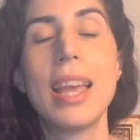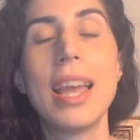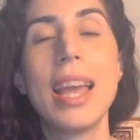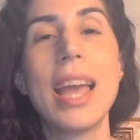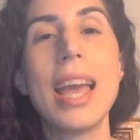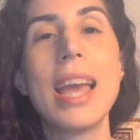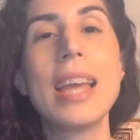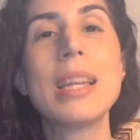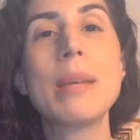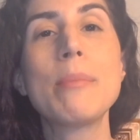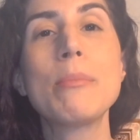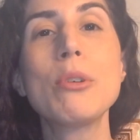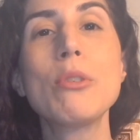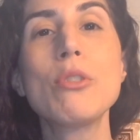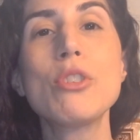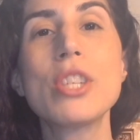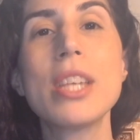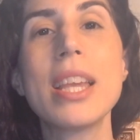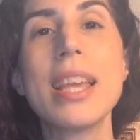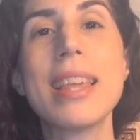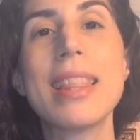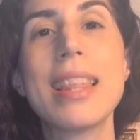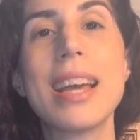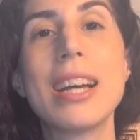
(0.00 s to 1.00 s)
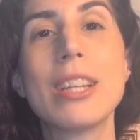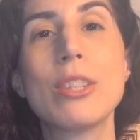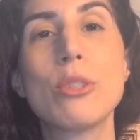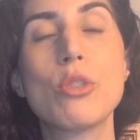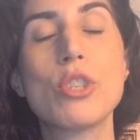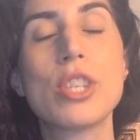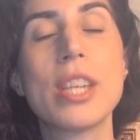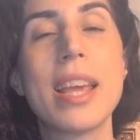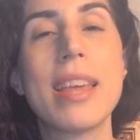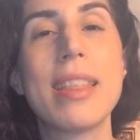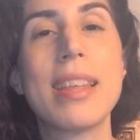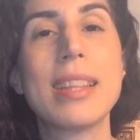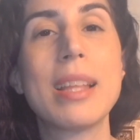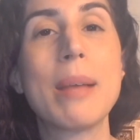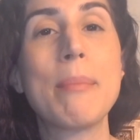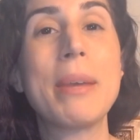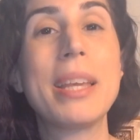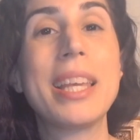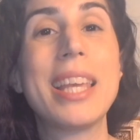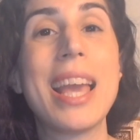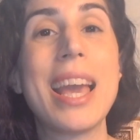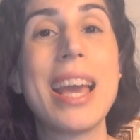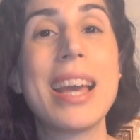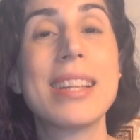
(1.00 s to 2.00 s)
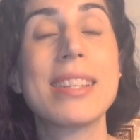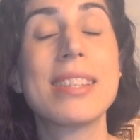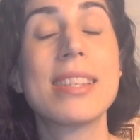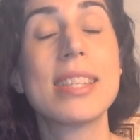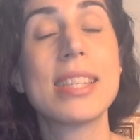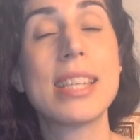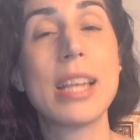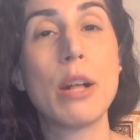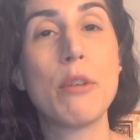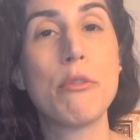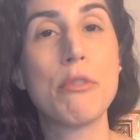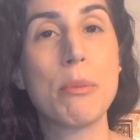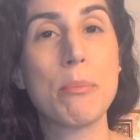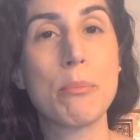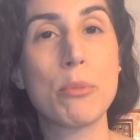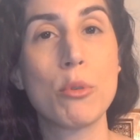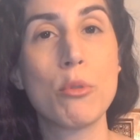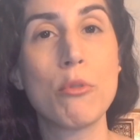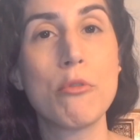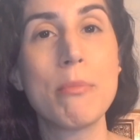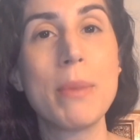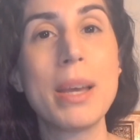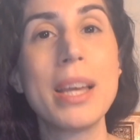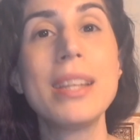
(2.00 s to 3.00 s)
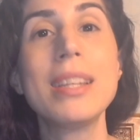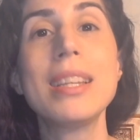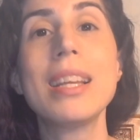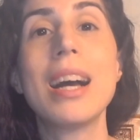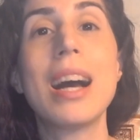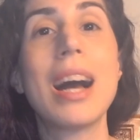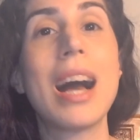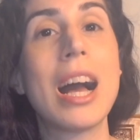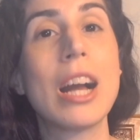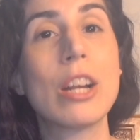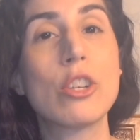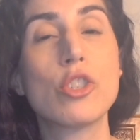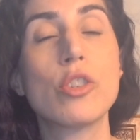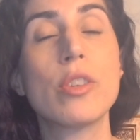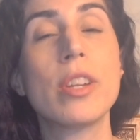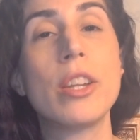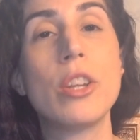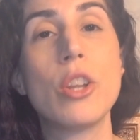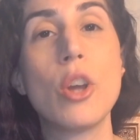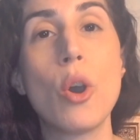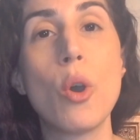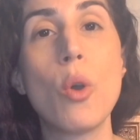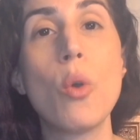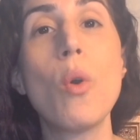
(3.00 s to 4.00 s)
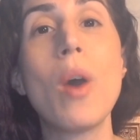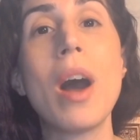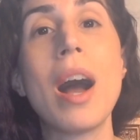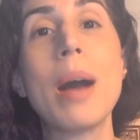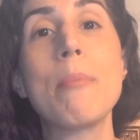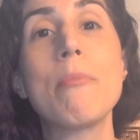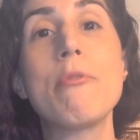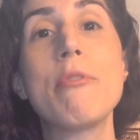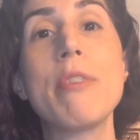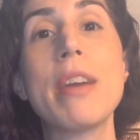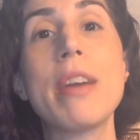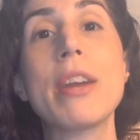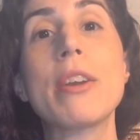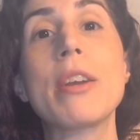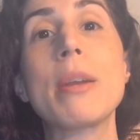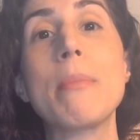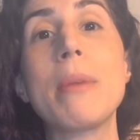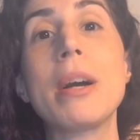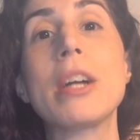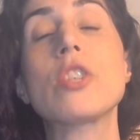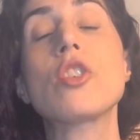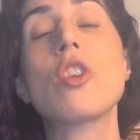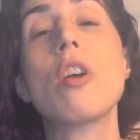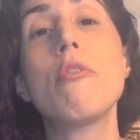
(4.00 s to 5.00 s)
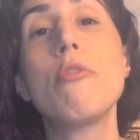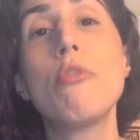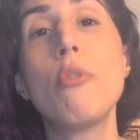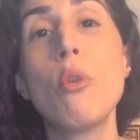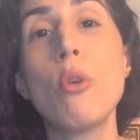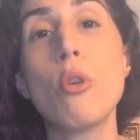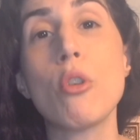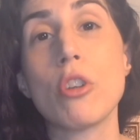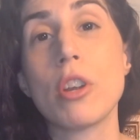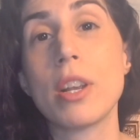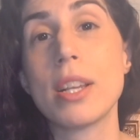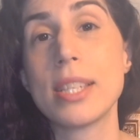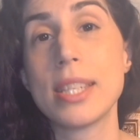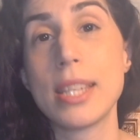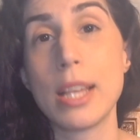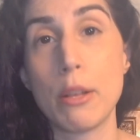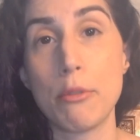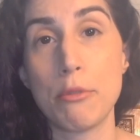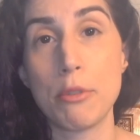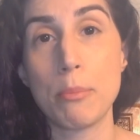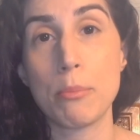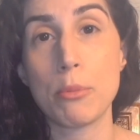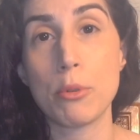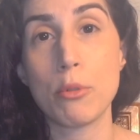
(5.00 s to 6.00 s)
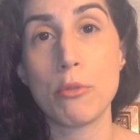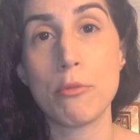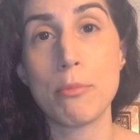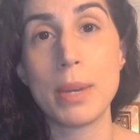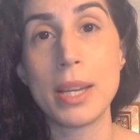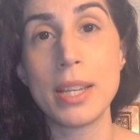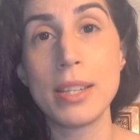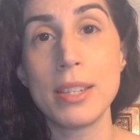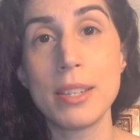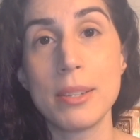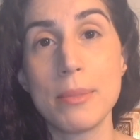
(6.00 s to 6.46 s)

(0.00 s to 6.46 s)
And I'm not saying that to say that I'm against self-improvement. Actually, no, I'm very much for self-improvement.